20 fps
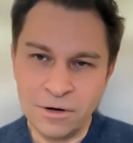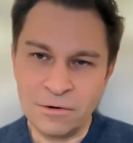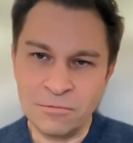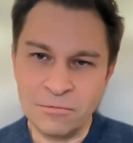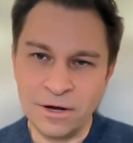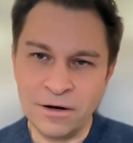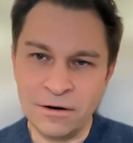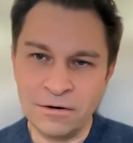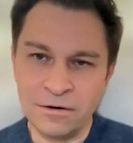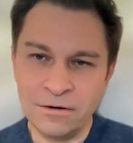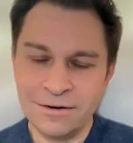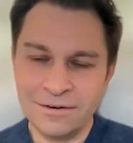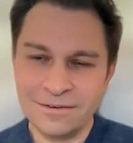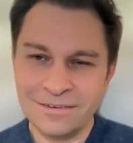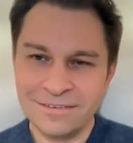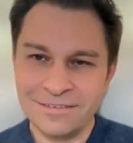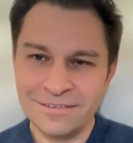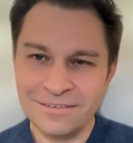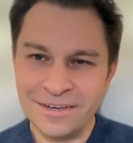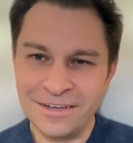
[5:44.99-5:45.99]
when we're
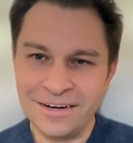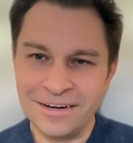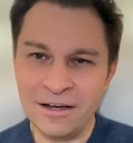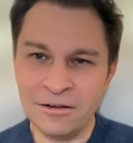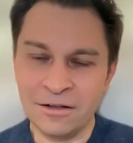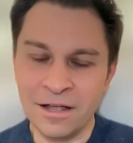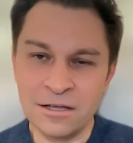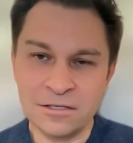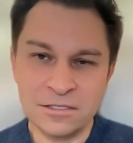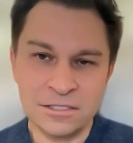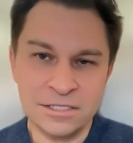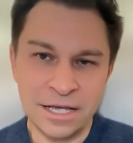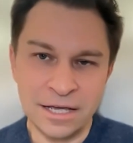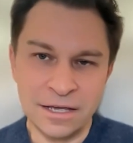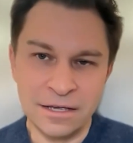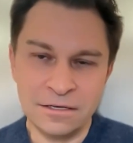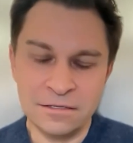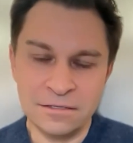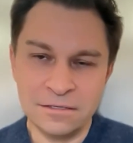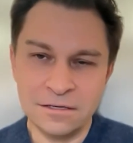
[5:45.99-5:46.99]
in our last
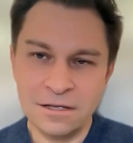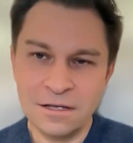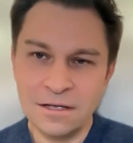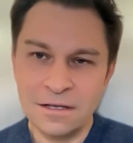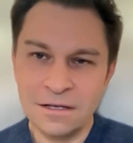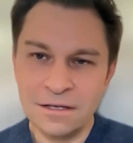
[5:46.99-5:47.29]
days.